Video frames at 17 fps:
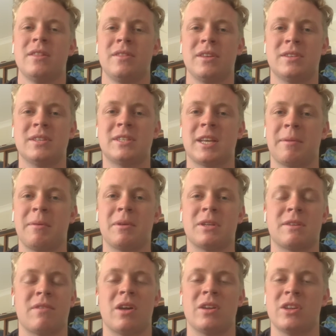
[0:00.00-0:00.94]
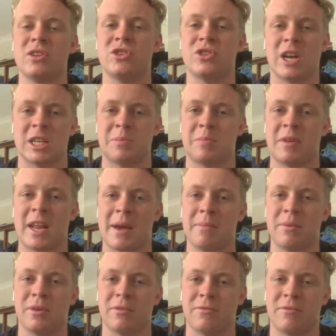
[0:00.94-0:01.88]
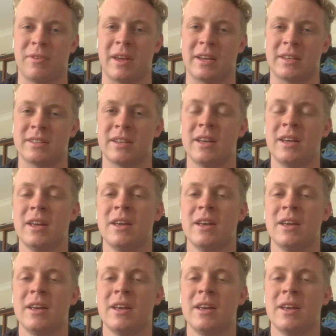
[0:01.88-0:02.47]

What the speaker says: This is something which I've only just been able to fix.